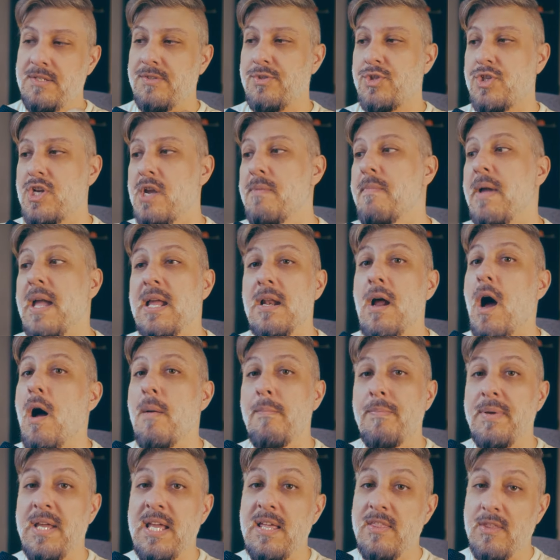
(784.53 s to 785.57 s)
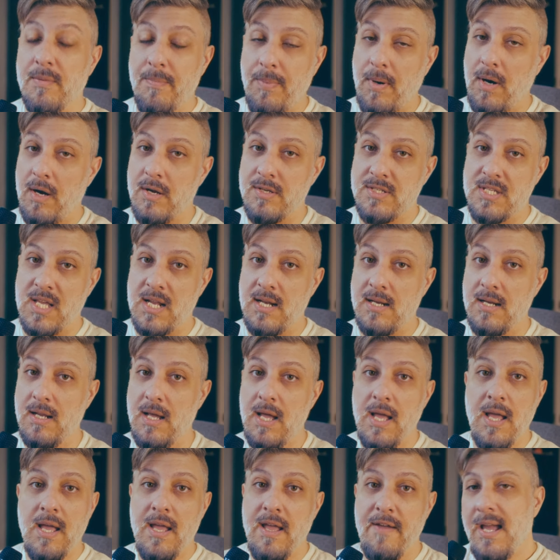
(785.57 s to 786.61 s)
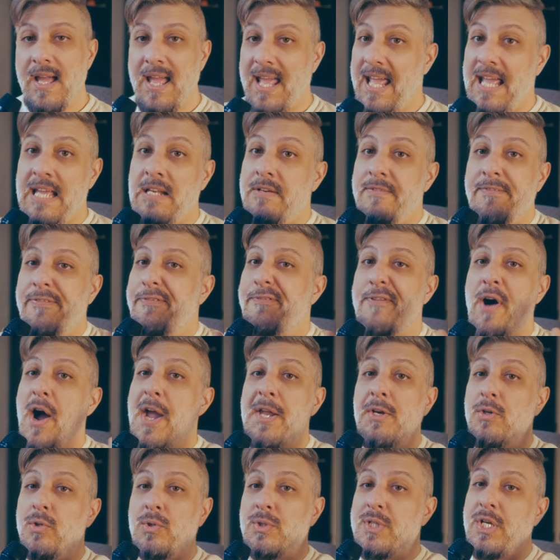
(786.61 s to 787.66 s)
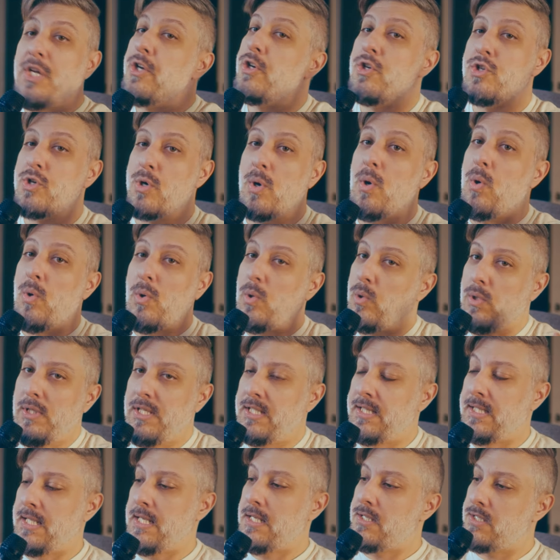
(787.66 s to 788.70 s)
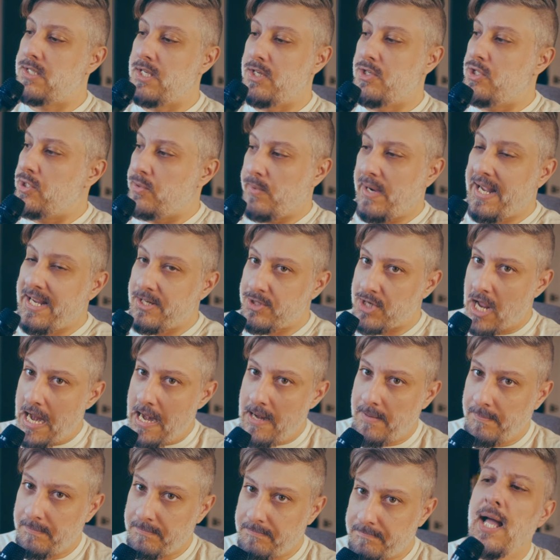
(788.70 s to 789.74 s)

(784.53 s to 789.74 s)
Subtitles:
She may not be the person in final control in this situation.